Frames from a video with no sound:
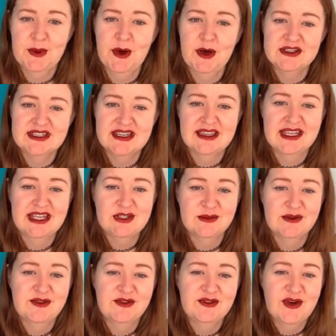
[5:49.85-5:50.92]
Paul's
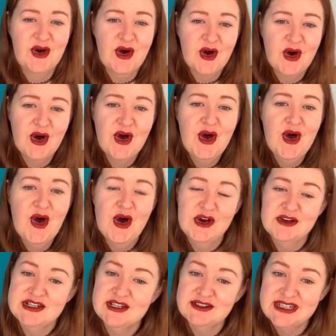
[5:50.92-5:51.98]
Cathedral before,
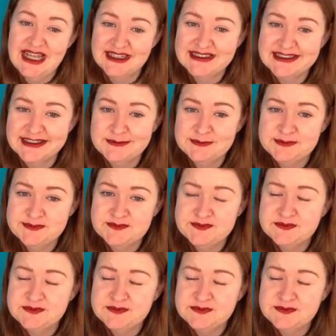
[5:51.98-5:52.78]
already got Nelson.